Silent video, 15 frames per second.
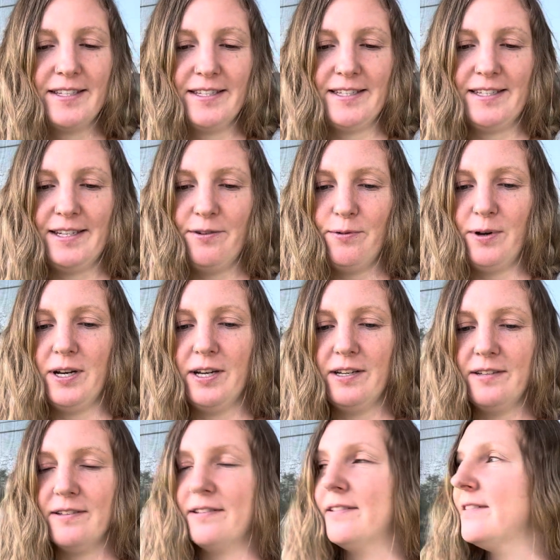see what
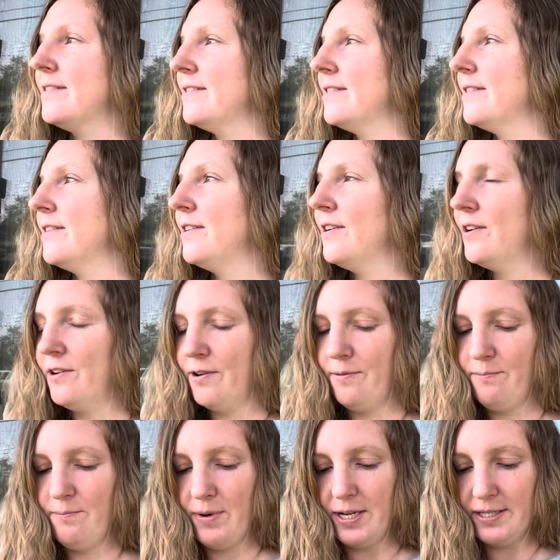
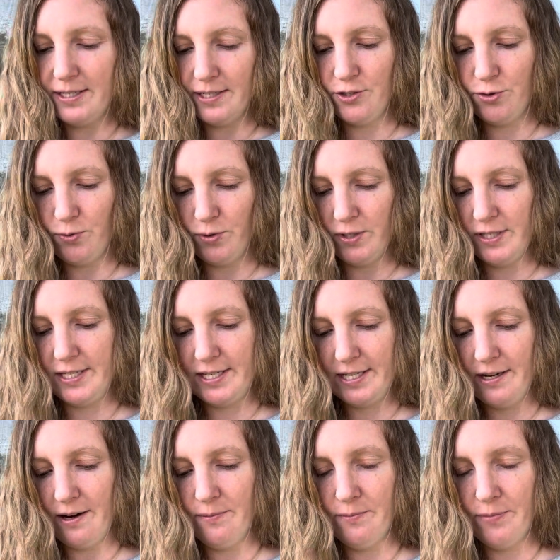message wants to
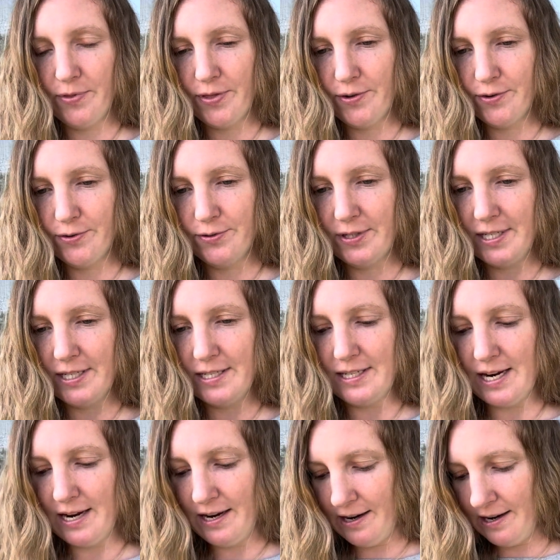come through
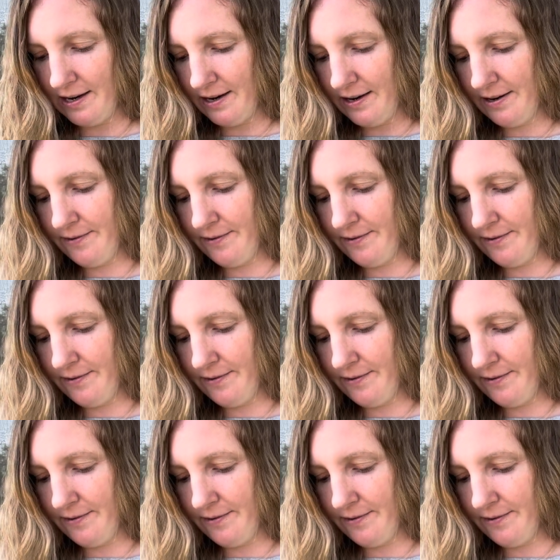today.